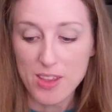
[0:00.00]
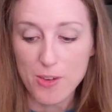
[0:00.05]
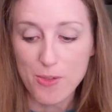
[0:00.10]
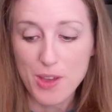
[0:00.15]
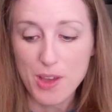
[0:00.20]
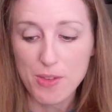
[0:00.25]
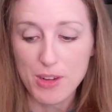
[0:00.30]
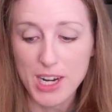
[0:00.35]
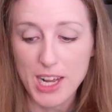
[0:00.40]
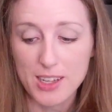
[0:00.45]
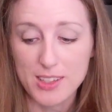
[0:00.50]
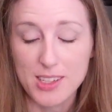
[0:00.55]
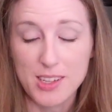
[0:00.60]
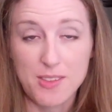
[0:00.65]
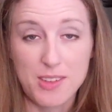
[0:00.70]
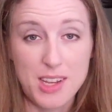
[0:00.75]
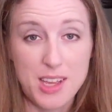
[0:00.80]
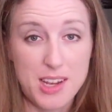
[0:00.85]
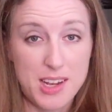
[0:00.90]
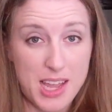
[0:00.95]
Their favorite
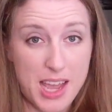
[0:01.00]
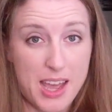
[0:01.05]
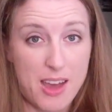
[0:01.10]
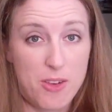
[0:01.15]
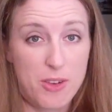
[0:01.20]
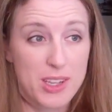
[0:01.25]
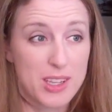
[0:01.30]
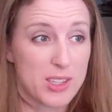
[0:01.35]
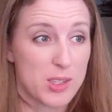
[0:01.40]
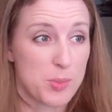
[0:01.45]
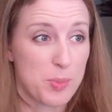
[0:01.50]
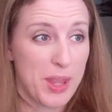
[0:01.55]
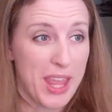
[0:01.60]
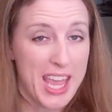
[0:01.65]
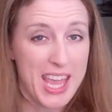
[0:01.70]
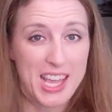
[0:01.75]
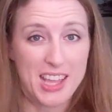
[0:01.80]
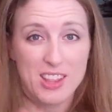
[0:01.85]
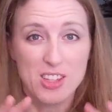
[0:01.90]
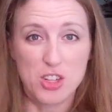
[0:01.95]
activity now is
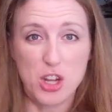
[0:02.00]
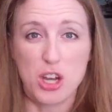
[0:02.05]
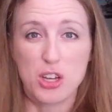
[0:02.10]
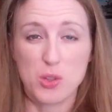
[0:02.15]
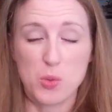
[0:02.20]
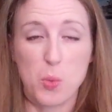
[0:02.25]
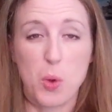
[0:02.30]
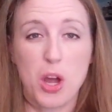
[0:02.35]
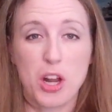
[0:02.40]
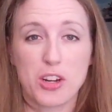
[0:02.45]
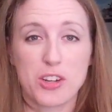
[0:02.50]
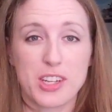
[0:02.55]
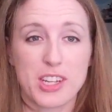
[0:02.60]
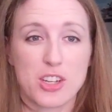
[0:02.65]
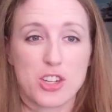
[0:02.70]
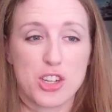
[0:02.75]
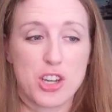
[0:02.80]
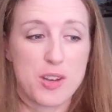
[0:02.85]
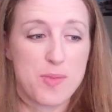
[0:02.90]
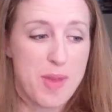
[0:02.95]
playing in the dog's water
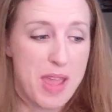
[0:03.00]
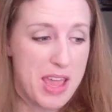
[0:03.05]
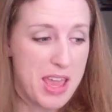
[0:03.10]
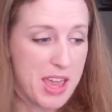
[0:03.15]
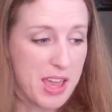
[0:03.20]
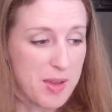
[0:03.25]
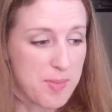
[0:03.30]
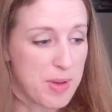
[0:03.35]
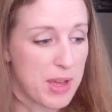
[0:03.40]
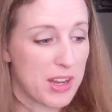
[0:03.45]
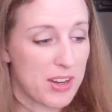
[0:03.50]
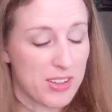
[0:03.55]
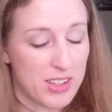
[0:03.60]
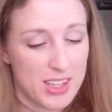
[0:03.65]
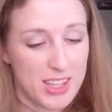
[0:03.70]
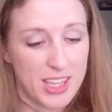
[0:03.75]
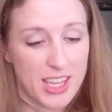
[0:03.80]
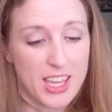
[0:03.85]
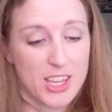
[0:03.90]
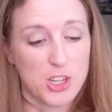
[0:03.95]
dish and making a
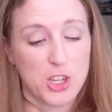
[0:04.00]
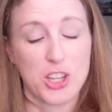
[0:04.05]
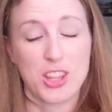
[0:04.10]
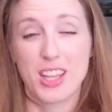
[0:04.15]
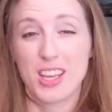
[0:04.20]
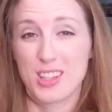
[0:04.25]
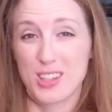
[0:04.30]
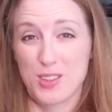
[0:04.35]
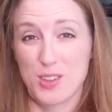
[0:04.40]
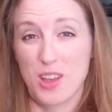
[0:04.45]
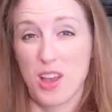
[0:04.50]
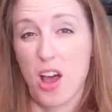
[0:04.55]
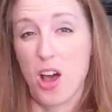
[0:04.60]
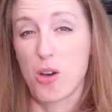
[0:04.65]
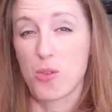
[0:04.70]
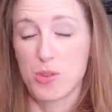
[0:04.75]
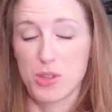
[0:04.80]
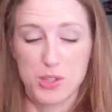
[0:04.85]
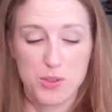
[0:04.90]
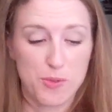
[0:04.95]
puddle in the kitchen. That's
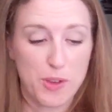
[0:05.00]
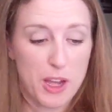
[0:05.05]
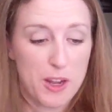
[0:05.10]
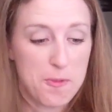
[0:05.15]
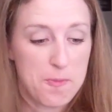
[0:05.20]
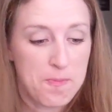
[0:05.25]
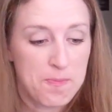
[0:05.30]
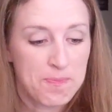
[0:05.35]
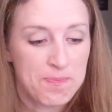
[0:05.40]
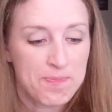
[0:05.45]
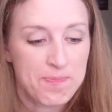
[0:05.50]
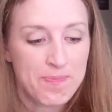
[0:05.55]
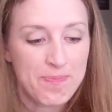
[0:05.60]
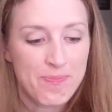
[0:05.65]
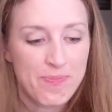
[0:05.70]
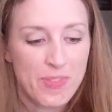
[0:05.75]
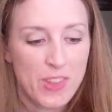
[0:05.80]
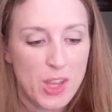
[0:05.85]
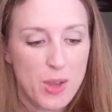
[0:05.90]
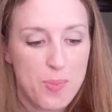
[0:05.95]
always fun.
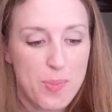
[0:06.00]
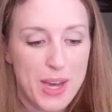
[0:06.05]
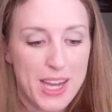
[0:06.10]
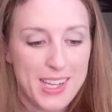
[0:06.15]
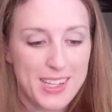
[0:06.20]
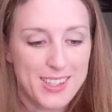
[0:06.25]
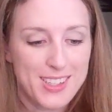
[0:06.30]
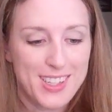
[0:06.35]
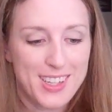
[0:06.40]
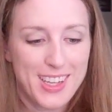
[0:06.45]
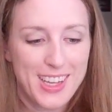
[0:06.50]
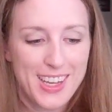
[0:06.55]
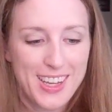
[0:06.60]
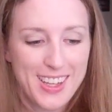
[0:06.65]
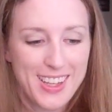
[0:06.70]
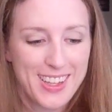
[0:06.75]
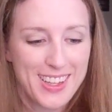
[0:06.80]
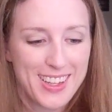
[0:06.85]
But